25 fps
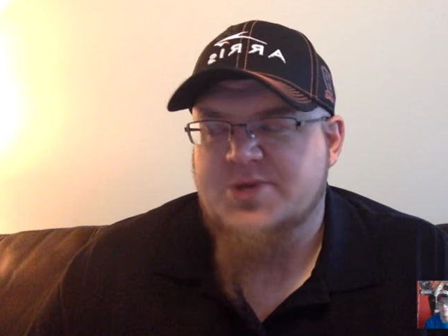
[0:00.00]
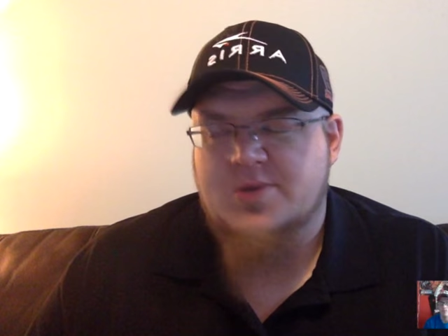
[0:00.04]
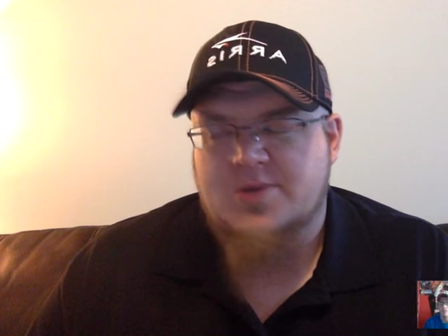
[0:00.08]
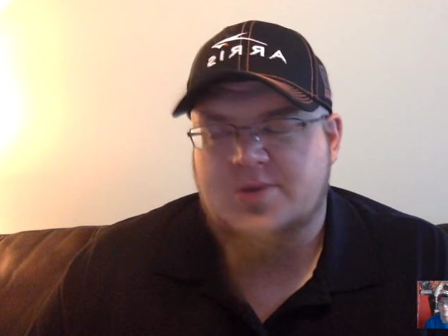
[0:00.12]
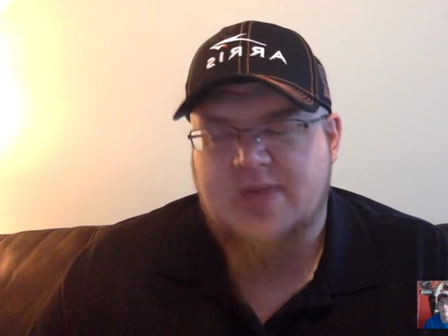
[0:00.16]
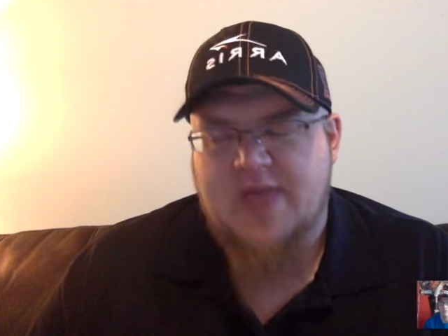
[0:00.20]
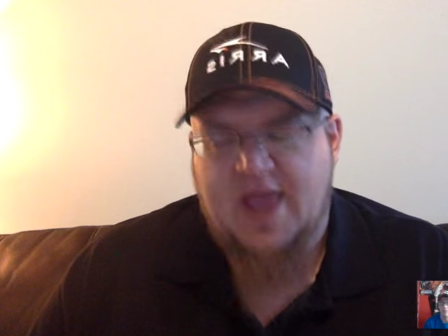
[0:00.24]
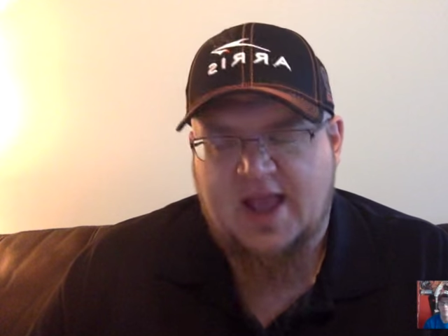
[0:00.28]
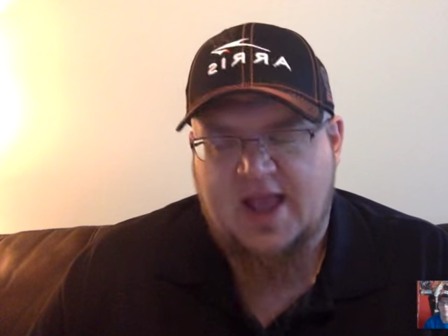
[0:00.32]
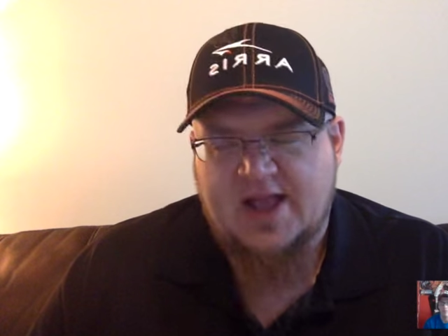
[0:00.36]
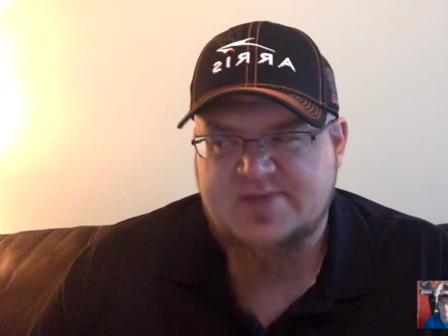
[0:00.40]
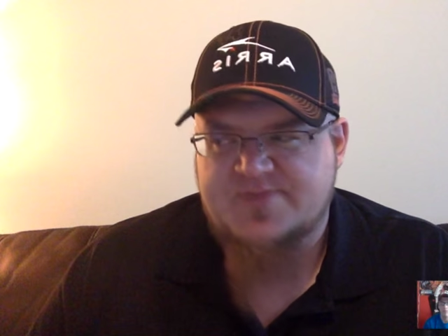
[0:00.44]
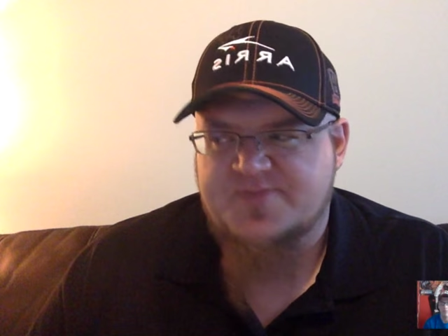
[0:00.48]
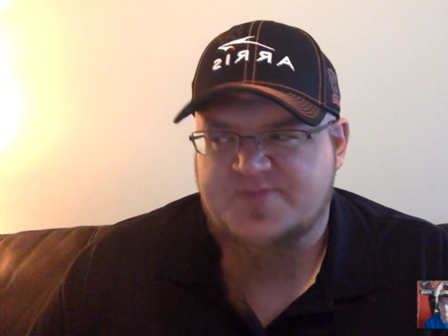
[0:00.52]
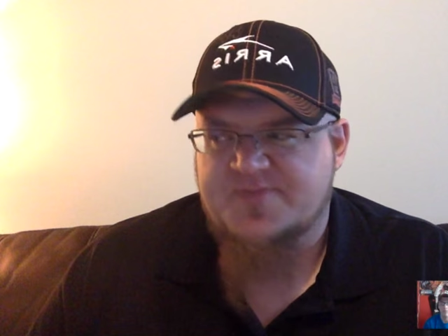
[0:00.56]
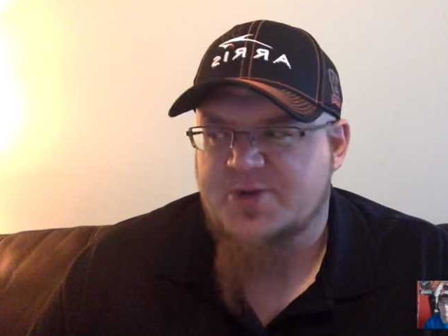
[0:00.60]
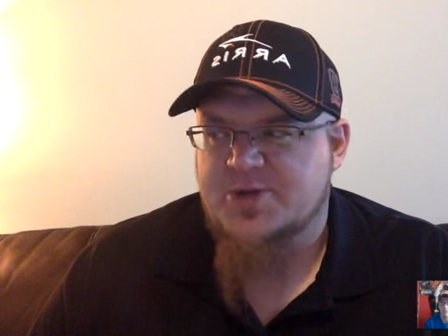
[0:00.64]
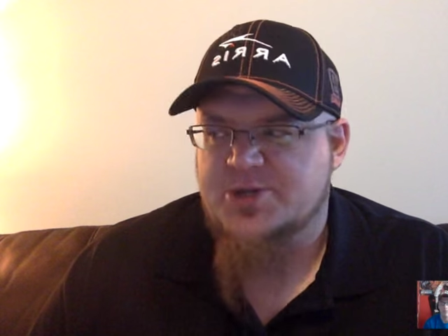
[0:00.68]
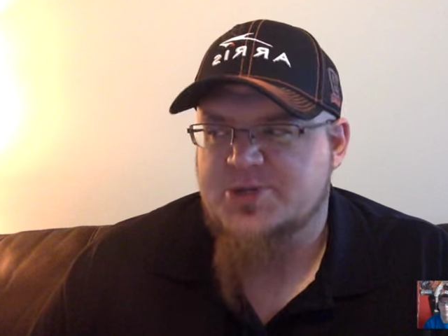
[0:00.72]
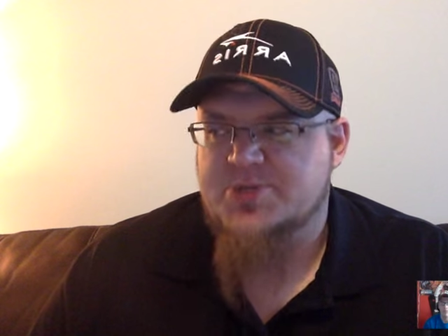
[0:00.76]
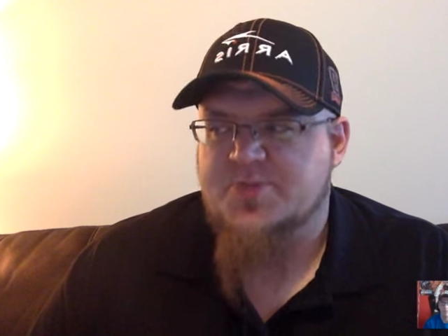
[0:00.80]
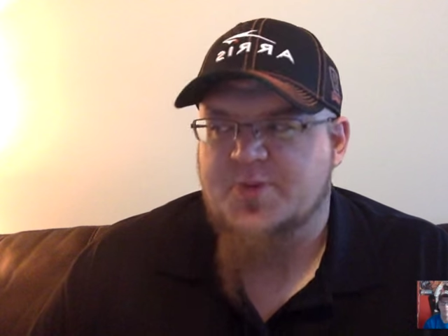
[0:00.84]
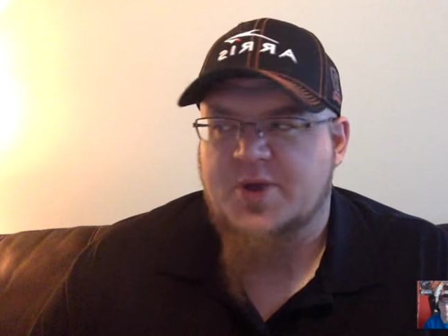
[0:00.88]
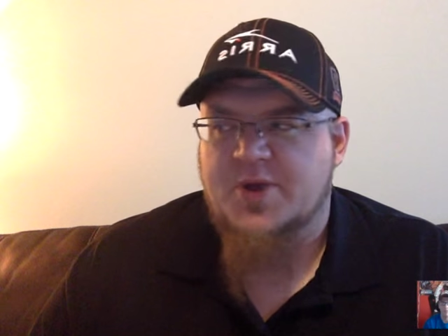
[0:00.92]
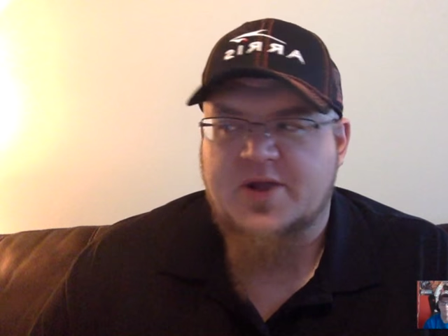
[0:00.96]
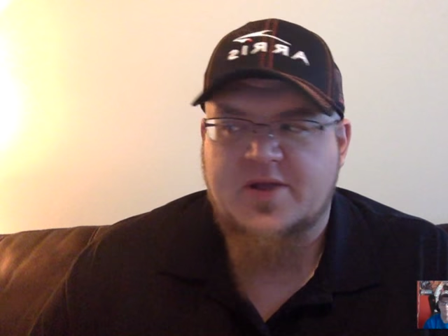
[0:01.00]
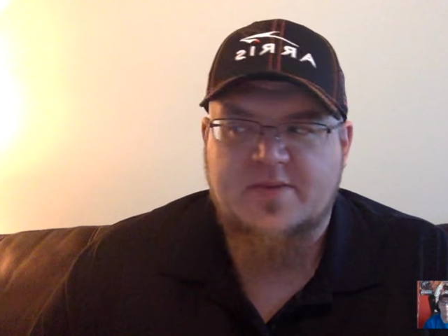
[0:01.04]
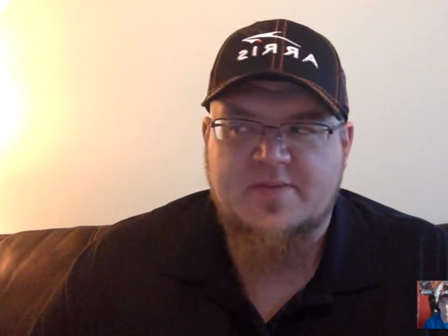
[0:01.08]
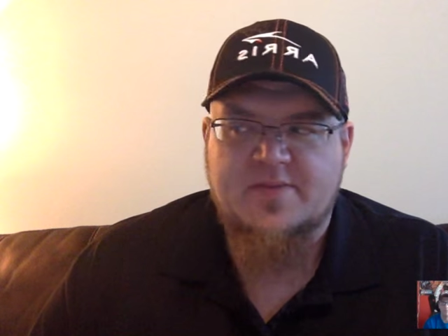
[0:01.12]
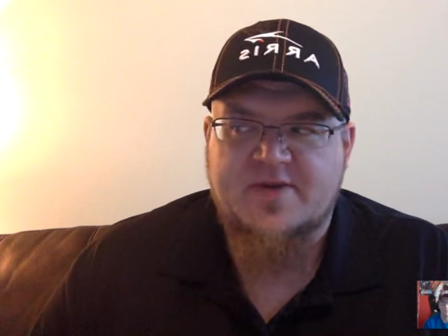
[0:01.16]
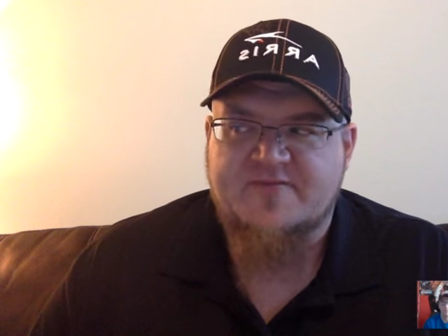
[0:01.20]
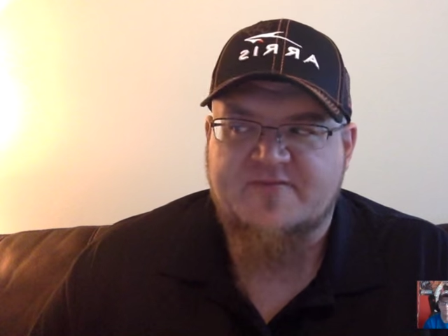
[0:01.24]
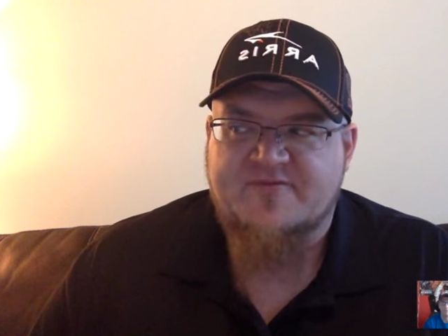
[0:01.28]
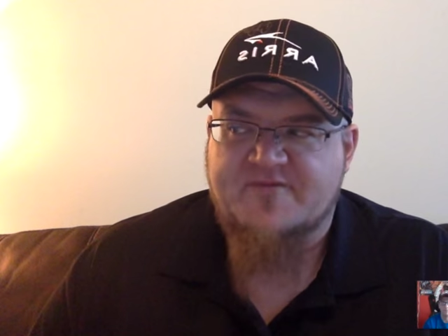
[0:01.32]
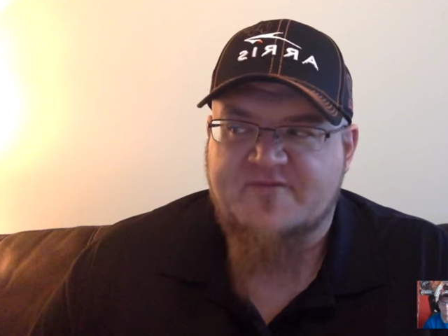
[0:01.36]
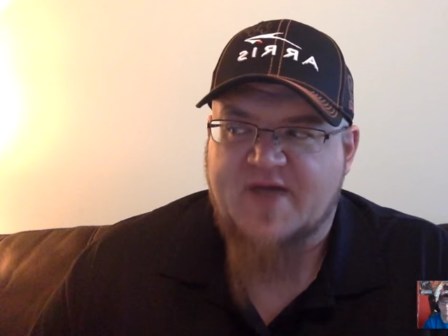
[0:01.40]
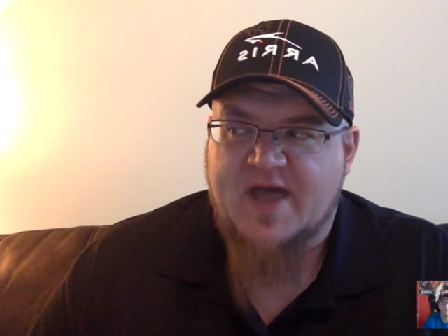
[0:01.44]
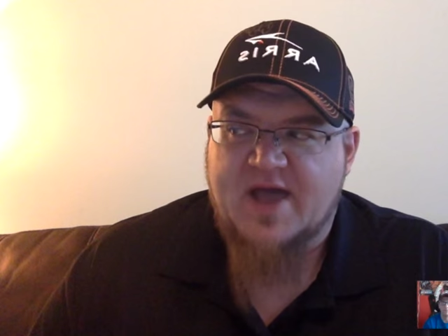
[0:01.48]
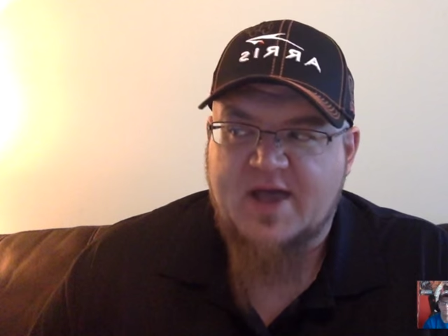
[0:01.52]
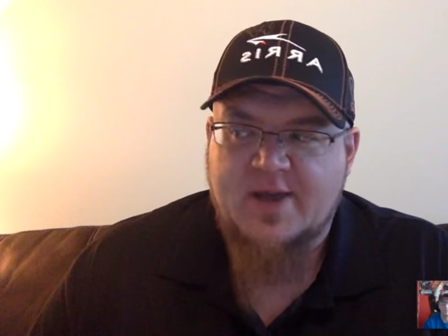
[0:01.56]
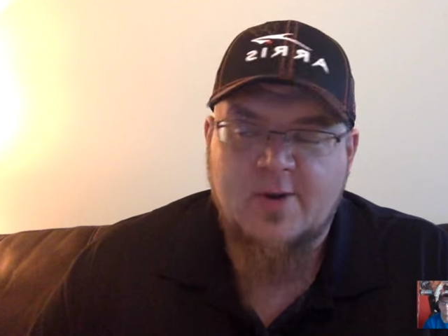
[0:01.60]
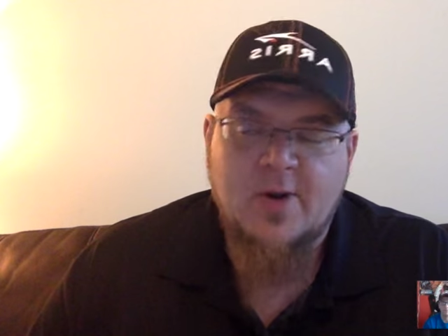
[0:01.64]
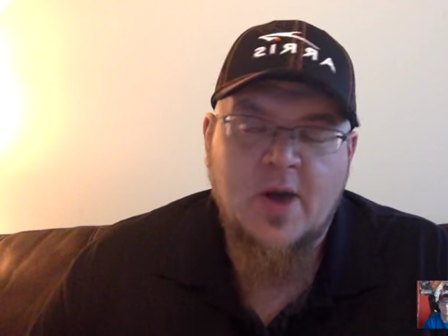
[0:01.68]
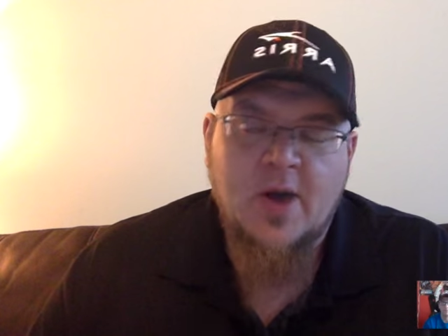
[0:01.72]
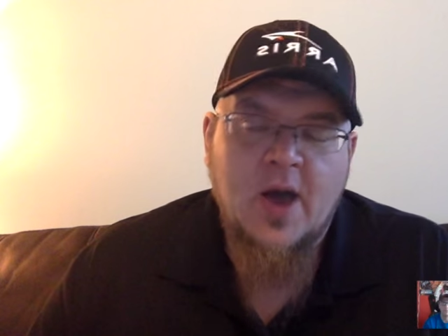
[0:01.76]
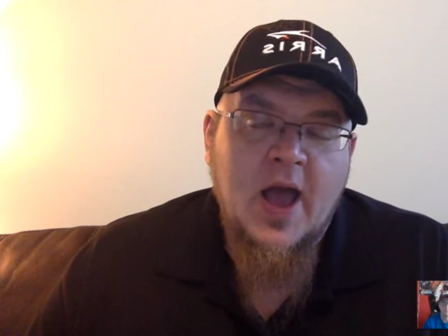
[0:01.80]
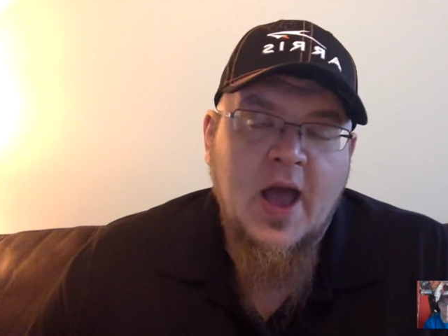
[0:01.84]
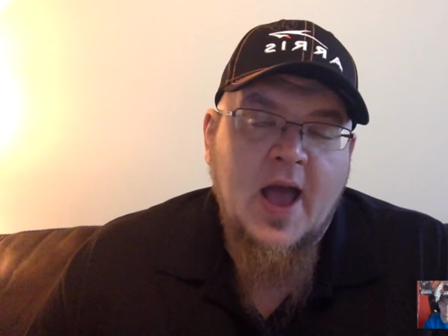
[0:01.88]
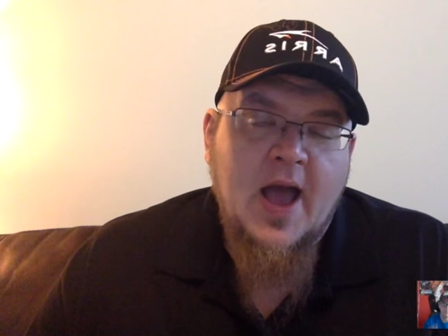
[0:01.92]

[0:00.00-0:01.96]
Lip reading: you can sprinkle him in for value.